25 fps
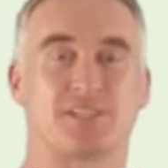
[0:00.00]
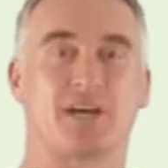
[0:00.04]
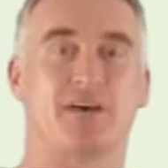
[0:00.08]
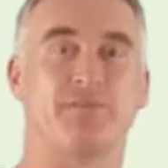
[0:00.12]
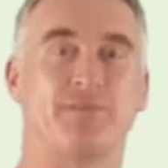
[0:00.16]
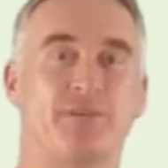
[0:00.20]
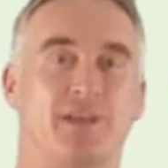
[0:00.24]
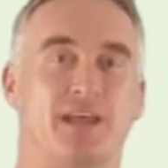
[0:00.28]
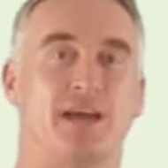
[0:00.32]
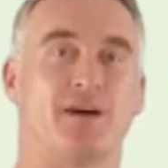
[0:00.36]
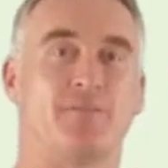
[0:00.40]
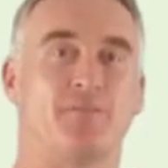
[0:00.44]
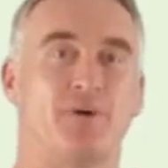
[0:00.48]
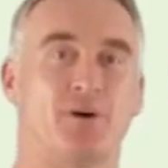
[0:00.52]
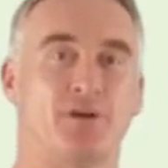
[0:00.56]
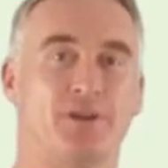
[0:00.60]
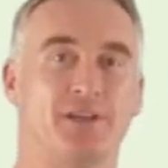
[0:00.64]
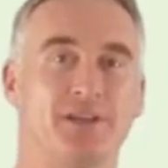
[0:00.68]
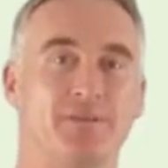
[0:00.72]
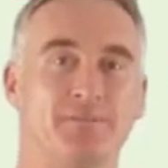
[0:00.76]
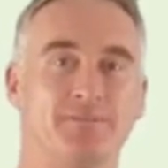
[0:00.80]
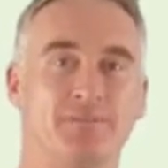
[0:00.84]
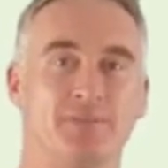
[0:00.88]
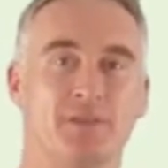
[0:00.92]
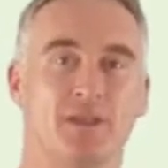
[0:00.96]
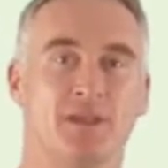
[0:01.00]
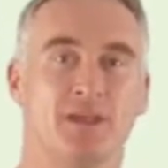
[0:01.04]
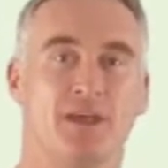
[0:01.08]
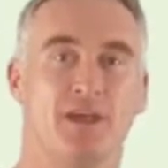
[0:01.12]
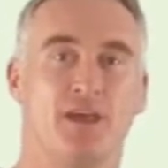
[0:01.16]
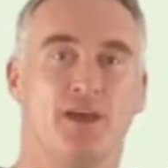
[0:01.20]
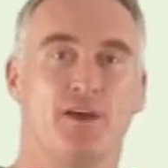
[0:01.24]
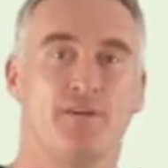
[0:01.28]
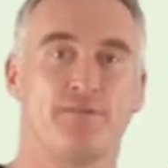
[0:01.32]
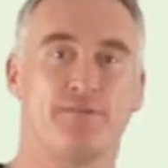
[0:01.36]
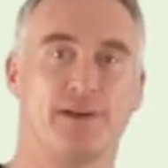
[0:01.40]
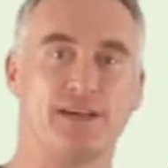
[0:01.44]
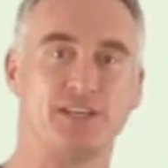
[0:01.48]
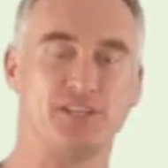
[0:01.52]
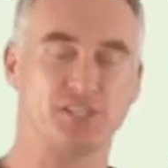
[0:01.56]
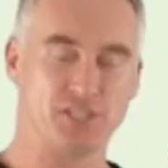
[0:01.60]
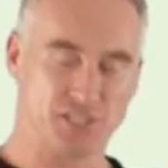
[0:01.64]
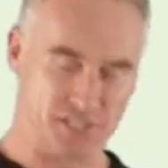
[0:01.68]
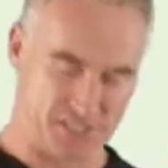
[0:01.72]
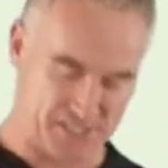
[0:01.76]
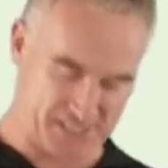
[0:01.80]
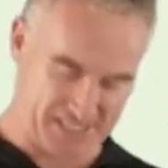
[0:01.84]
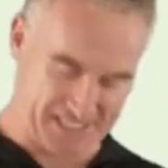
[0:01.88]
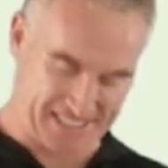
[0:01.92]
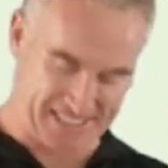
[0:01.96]
stuff in our body. Fascia
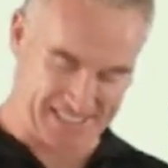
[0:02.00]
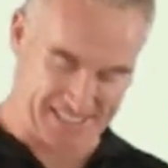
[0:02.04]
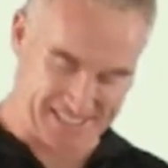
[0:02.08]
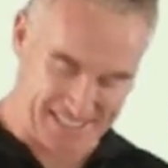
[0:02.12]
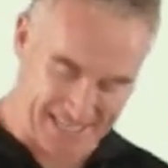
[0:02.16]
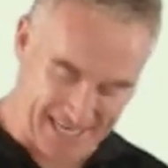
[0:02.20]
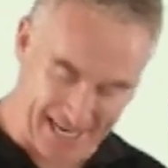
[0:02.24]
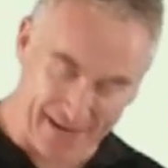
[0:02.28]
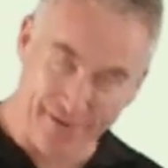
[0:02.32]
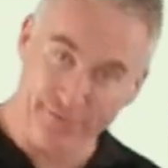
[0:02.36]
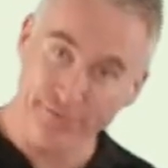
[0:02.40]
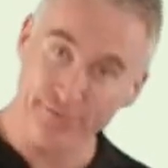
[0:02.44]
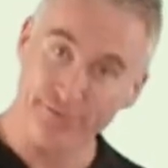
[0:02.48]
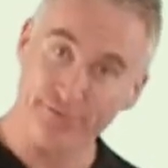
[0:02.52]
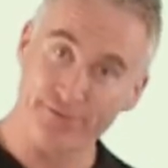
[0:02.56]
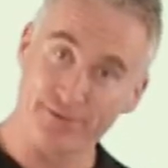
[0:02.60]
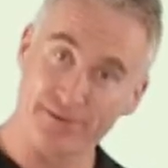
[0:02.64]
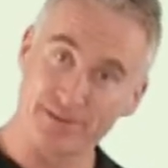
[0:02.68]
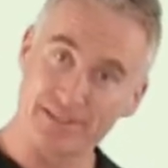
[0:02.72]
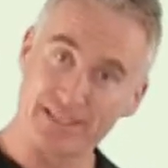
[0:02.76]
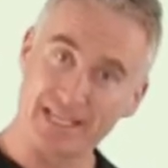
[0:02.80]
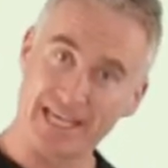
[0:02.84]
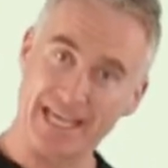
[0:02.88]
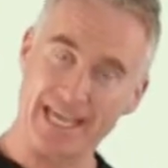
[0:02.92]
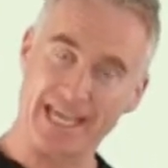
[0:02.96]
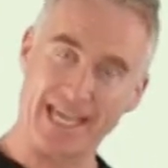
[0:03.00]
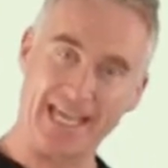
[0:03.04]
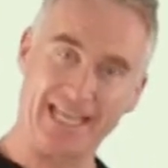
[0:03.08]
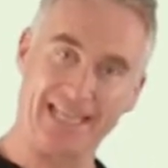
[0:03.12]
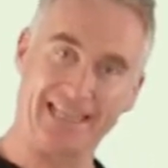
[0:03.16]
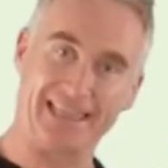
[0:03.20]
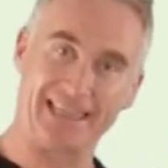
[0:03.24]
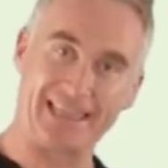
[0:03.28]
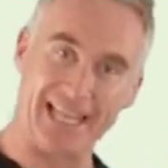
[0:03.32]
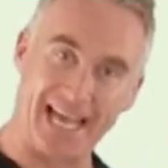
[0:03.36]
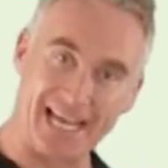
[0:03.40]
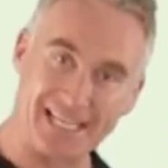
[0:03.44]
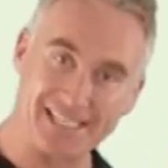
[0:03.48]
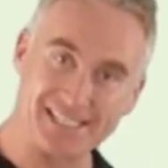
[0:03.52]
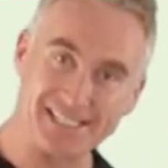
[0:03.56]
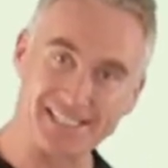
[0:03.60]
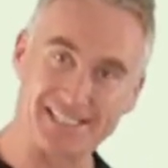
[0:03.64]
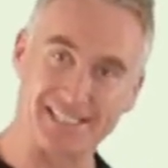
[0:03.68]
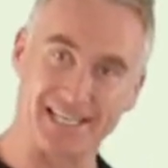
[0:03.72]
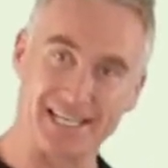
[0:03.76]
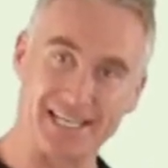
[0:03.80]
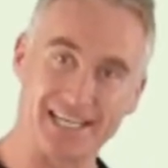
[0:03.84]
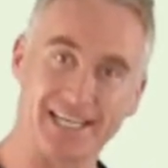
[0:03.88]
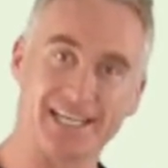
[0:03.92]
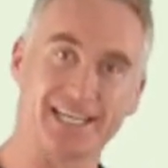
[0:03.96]
is tough,
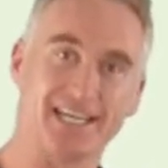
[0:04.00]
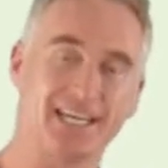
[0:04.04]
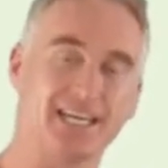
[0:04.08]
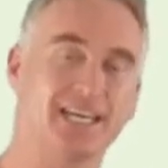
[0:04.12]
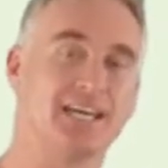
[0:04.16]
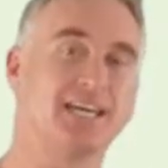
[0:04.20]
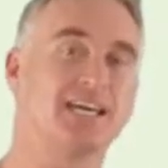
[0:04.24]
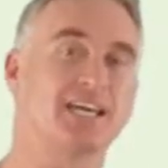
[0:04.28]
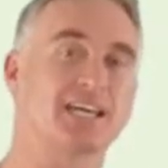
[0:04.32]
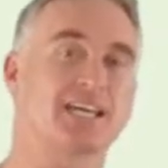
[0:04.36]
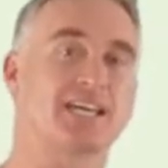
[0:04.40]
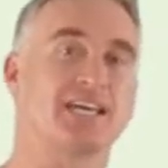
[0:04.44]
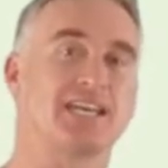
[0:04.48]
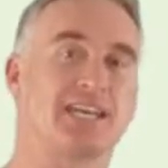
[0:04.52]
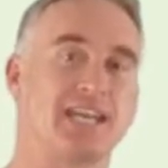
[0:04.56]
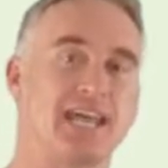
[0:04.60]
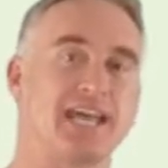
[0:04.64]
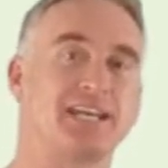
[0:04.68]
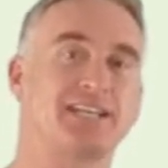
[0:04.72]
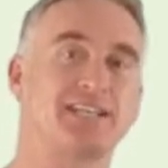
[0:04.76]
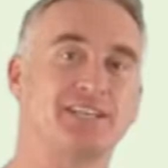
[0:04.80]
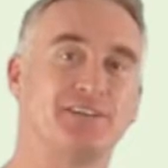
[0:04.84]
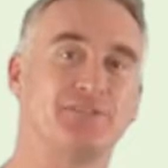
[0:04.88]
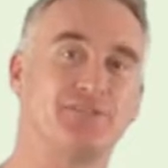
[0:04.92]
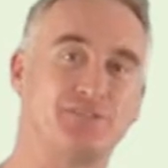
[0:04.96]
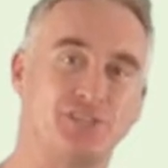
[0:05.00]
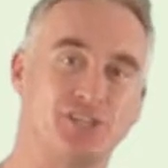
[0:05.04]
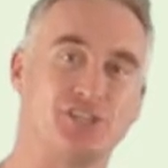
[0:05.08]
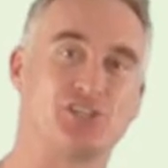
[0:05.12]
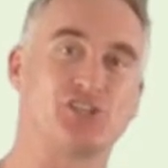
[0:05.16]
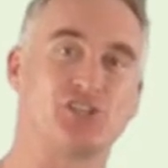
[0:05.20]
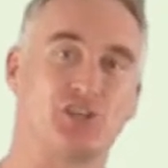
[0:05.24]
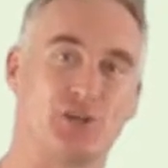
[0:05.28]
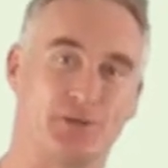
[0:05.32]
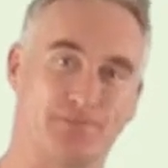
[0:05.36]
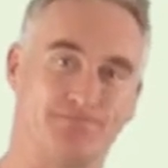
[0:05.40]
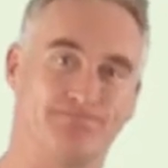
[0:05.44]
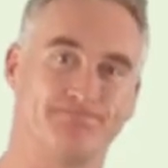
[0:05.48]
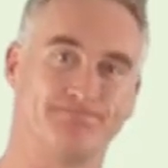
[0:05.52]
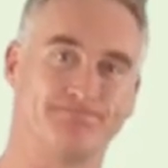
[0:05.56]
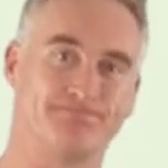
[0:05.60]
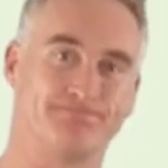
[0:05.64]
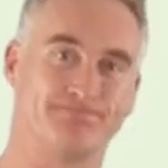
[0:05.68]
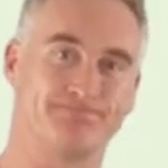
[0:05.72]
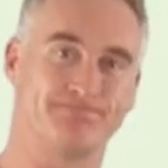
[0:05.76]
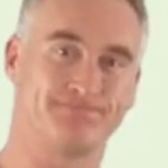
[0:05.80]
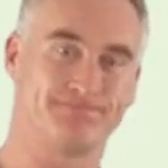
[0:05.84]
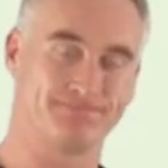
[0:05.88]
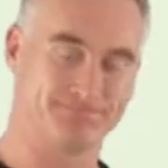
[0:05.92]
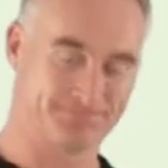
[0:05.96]
elastic, connective tissue.
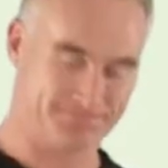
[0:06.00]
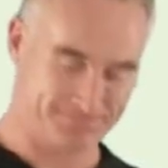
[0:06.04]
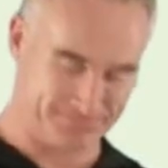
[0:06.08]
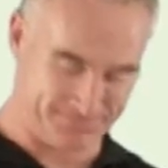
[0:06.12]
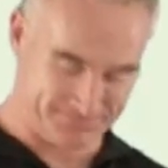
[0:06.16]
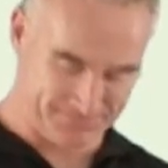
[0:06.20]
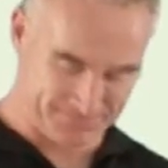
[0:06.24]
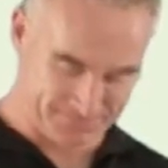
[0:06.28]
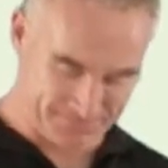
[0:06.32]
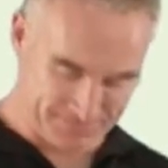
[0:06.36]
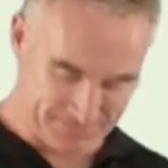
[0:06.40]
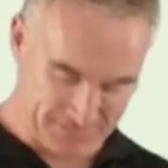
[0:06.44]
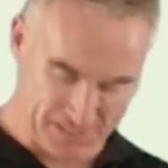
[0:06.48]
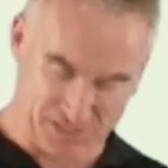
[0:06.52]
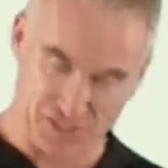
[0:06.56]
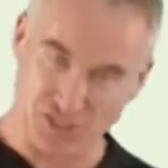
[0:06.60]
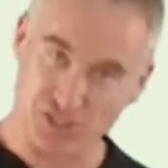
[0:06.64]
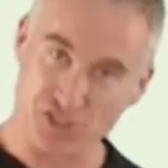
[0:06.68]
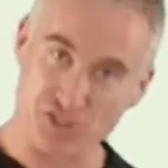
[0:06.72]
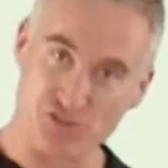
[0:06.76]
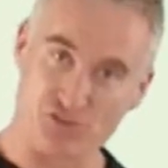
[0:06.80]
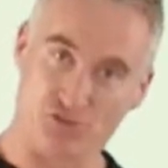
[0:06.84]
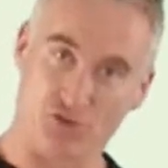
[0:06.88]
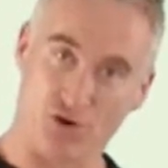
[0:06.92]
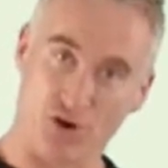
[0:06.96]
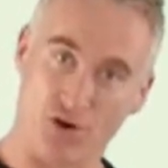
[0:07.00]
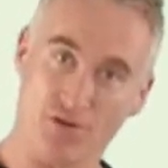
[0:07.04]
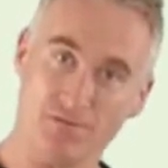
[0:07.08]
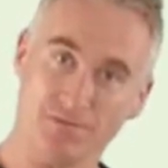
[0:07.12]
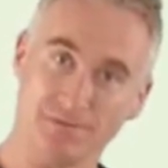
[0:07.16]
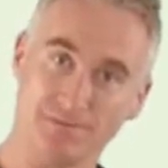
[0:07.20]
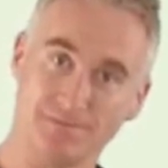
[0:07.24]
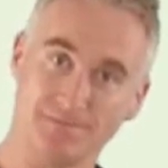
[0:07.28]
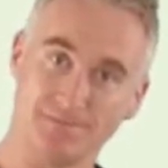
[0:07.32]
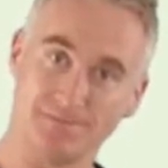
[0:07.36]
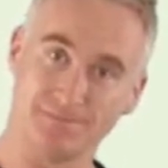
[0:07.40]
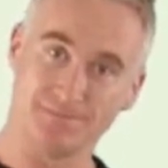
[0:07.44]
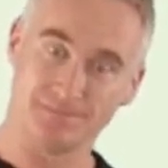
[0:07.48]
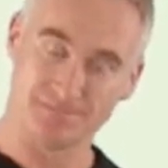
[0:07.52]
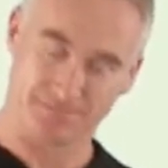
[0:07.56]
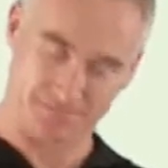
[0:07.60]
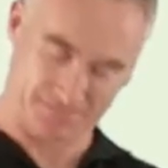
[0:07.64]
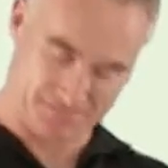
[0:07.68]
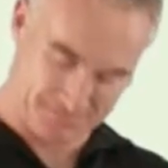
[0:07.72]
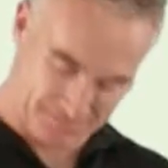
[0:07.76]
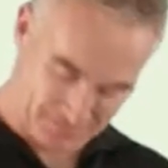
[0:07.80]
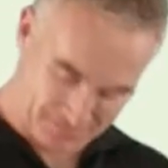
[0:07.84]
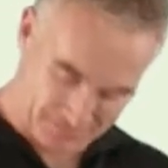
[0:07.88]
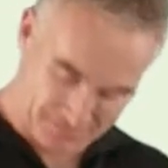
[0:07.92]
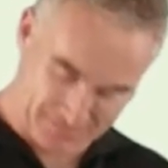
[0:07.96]
It's strong
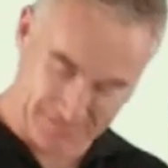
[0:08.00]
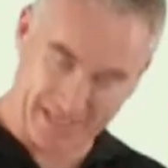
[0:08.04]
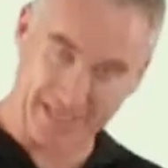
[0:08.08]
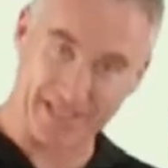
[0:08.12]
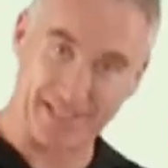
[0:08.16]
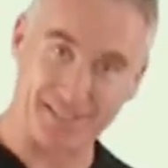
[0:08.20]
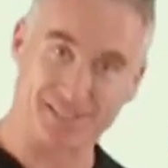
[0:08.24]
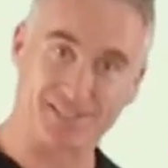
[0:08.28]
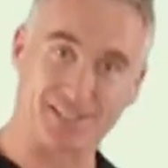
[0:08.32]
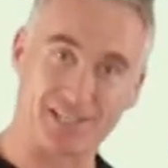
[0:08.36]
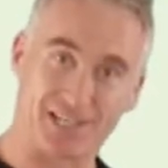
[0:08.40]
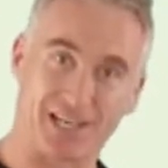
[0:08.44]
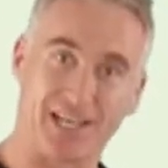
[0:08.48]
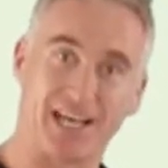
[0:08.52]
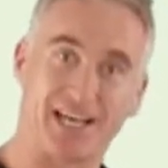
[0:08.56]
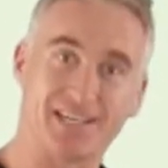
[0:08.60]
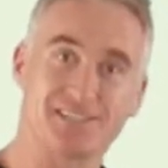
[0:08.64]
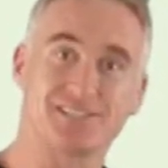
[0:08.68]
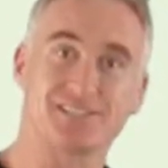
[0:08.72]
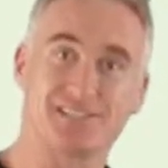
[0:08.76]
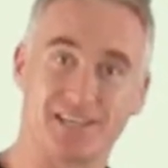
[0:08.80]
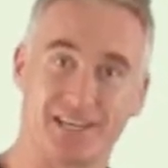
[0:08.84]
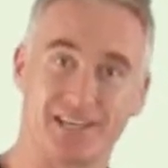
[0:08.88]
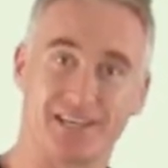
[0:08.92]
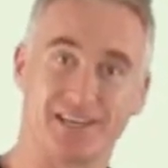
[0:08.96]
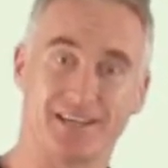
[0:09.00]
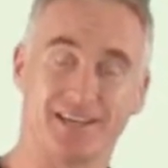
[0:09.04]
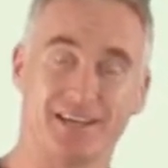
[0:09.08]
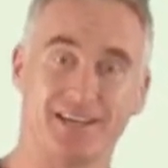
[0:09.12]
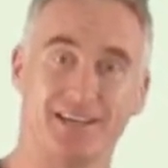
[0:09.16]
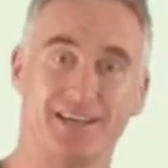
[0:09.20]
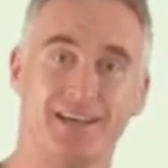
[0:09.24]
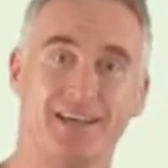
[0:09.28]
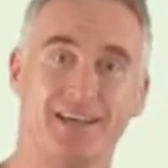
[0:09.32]
and it's elastic.